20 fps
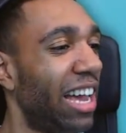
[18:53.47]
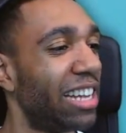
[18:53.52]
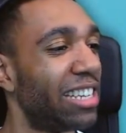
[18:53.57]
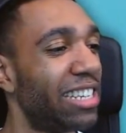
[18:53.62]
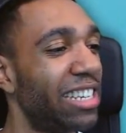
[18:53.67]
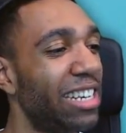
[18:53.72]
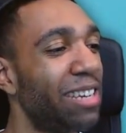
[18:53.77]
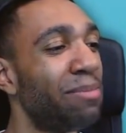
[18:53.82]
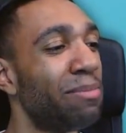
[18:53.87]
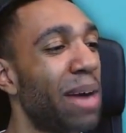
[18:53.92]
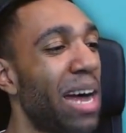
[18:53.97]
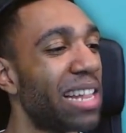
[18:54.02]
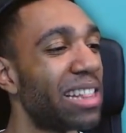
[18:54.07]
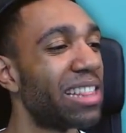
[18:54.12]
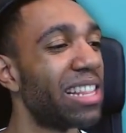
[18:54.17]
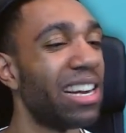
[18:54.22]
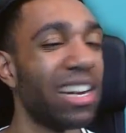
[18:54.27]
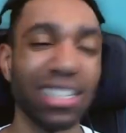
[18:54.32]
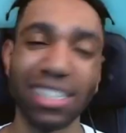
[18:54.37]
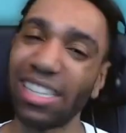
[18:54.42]
I did my
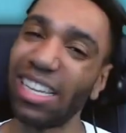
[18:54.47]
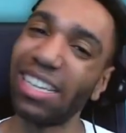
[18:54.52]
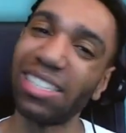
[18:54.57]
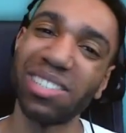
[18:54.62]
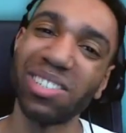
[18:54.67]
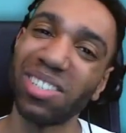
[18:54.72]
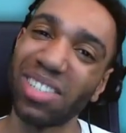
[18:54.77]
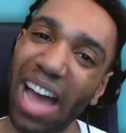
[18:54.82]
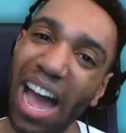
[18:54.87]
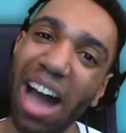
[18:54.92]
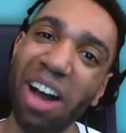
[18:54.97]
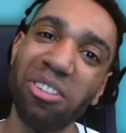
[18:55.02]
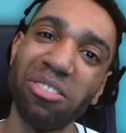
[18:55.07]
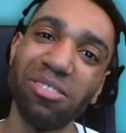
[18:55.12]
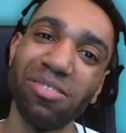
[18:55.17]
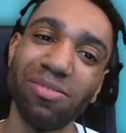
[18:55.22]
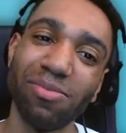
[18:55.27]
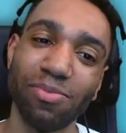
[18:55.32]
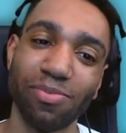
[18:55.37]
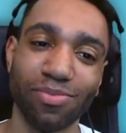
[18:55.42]
thug thizzle, dog.
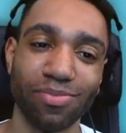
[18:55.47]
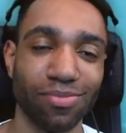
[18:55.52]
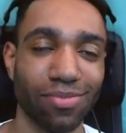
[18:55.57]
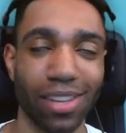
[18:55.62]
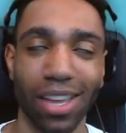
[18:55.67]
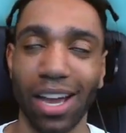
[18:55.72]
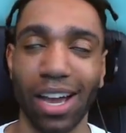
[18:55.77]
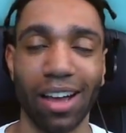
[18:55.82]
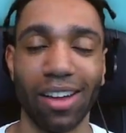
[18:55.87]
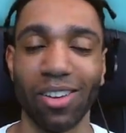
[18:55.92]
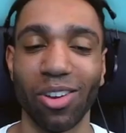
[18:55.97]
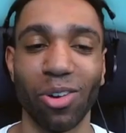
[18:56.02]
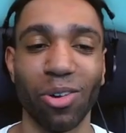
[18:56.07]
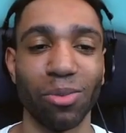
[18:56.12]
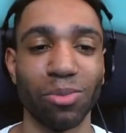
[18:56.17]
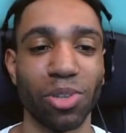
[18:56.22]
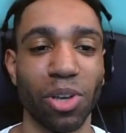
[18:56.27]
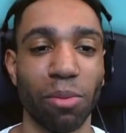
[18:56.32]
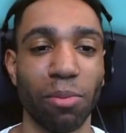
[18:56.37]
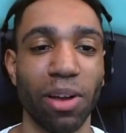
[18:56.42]
I don't know
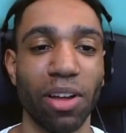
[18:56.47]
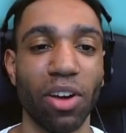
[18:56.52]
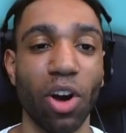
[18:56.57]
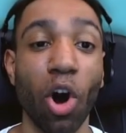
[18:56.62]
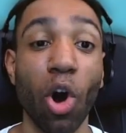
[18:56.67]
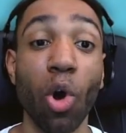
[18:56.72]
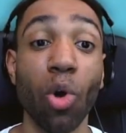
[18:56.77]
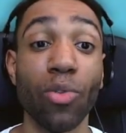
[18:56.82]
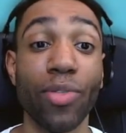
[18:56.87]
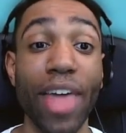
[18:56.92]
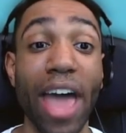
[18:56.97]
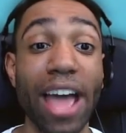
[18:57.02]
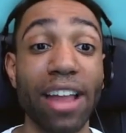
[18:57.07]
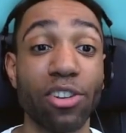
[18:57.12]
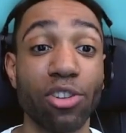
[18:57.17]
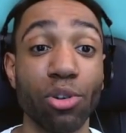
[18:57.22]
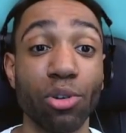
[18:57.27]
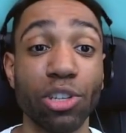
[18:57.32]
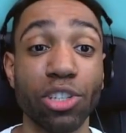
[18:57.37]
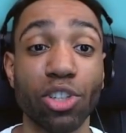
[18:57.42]
what I'm talking about. Oh,
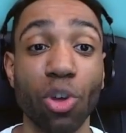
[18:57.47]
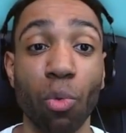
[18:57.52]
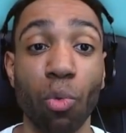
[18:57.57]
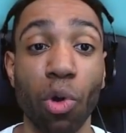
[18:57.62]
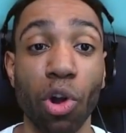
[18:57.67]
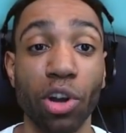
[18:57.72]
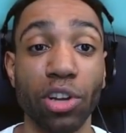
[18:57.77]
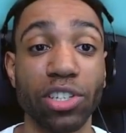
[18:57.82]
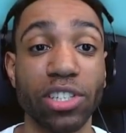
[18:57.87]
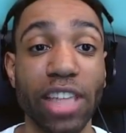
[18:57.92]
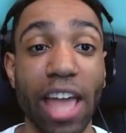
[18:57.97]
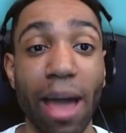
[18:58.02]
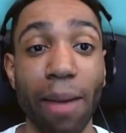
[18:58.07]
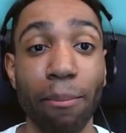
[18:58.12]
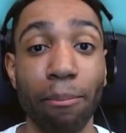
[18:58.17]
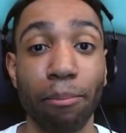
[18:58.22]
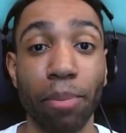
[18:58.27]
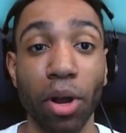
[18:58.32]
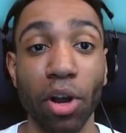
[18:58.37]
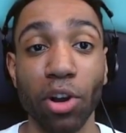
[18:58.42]
that dude is the worst. That
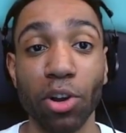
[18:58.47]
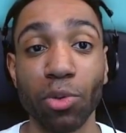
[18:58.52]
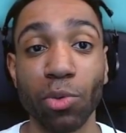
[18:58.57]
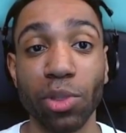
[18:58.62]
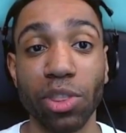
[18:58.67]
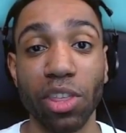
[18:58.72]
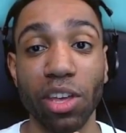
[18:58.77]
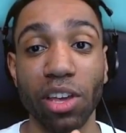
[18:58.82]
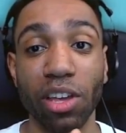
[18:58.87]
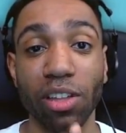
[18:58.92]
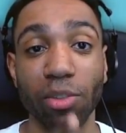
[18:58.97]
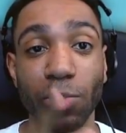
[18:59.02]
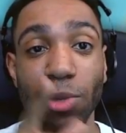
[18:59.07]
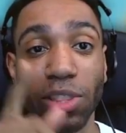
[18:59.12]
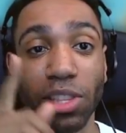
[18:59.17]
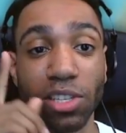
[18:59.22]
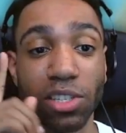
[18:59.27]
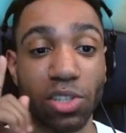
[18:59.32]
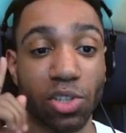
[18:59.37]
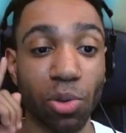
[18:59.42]
bird with
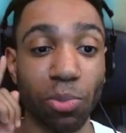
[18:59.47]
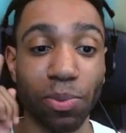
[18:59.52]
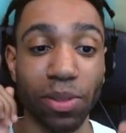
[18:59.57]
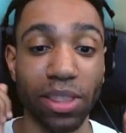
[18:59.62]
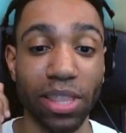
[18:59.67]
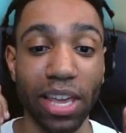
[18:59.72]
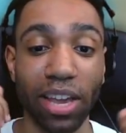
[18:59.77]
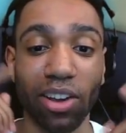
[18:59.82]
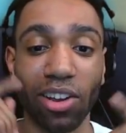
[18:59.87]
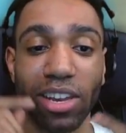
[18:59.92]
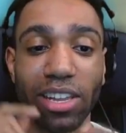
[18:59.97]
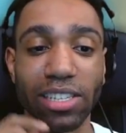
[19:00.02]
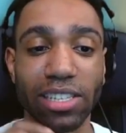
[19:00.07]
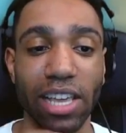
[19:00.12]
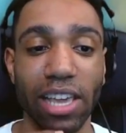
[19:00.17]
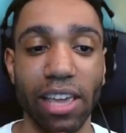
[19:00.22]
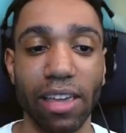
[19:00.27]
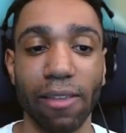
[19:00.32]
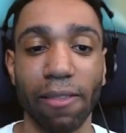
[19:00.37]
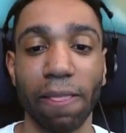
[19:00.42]
the stupid thing on his
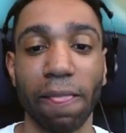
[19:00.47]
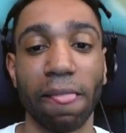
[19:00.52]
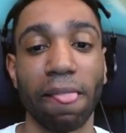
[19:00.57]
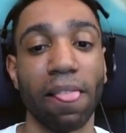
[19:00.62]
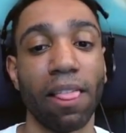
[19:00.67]
head.